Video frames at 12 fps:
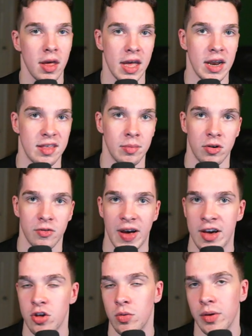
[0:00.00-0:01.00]
in a similar
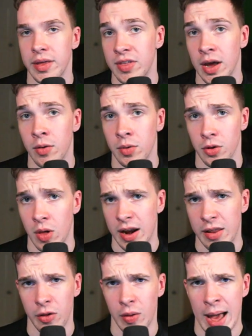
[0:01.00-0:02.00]
fashion what they've done with a lot of
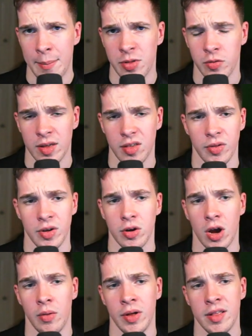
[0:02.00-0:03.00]
the labs recently, or
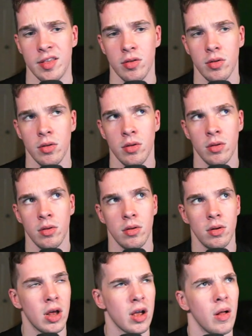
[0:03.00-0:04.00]
gauntlets,
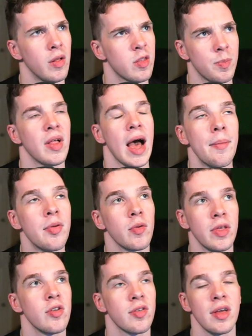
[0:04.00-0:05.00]
not gauntlets but labs, where
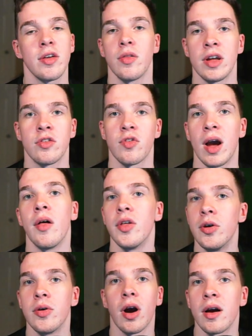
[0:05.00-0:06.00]
they just let you like try all the
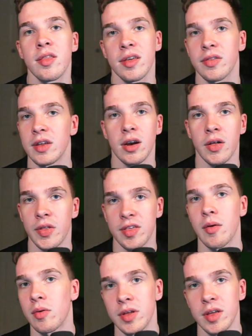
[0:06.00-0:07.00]
new cards like they did on the
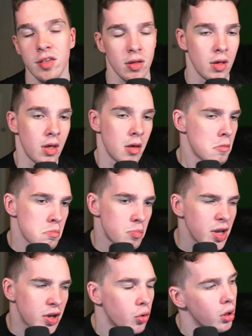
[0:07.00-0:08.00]
set release.
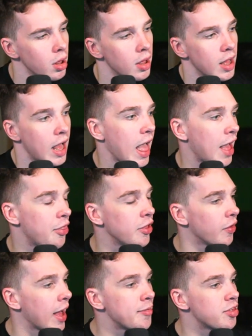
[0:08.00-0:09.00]
Pretty cool. I think the
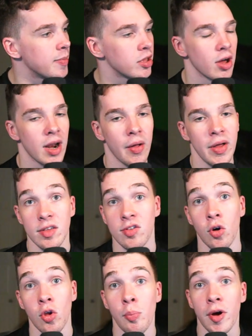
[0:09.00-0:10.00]
labs have been good. I like the
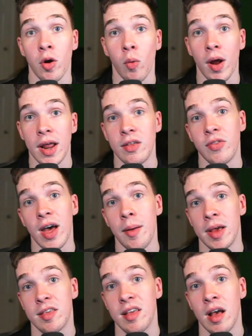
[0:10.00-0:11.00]
solo player one. I did that
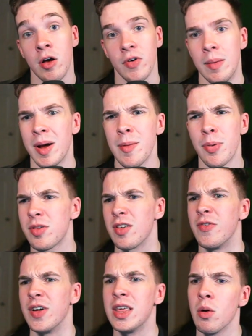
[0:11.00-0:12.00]
myself. I might post a
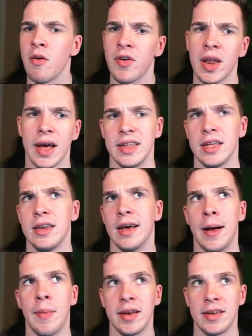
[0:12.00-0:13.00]
video of it. I did
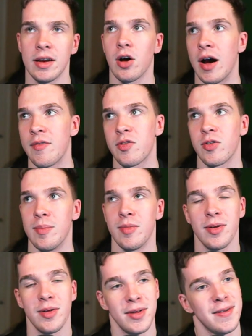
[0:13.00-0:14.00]
it off stream.
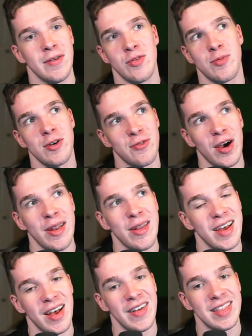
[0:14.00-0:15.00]
It was pretty fun.
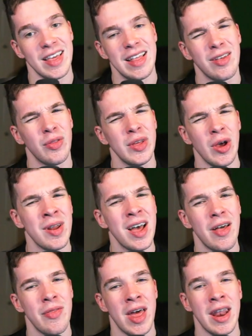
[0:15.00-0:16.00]
I liked it. I did Leona
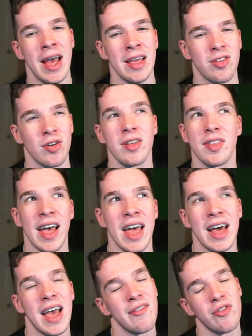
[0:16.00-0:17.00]
and then I started
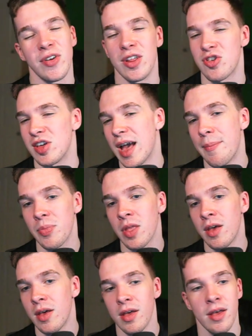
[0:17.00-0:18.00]
Diana. I haven't finished it yet.
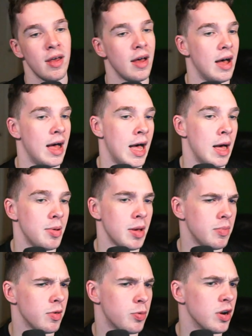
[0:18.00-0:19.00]
But yeah,
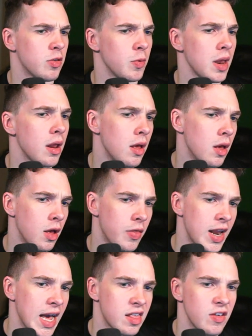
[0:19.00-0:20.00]
it's pretty sweet. The
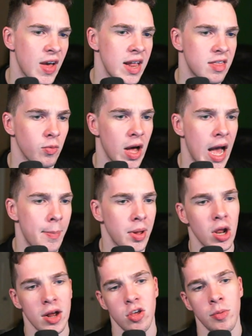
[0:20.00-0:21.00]
next event will happen in
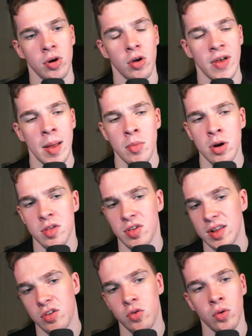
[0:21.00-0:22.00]
October, November. So
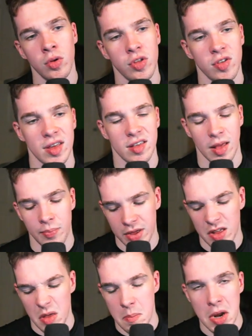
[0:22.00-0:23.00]
that's cool. It's just like something
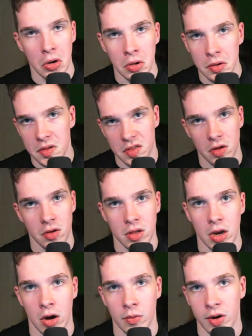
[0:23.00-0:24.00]
in the middle. So, you
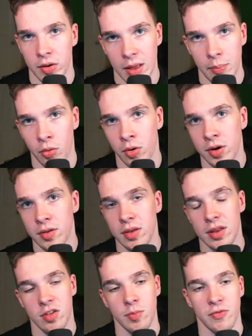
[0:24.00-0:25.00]
know, we don't get bored
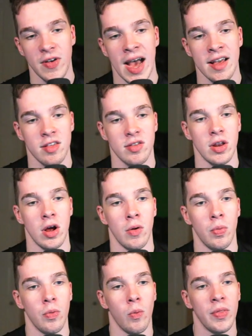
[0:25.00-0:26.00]
super fast. You
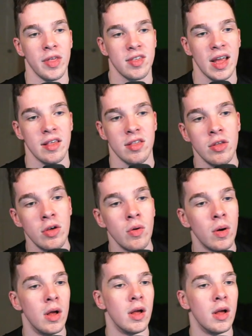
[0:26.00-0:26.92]
know, when the set is new,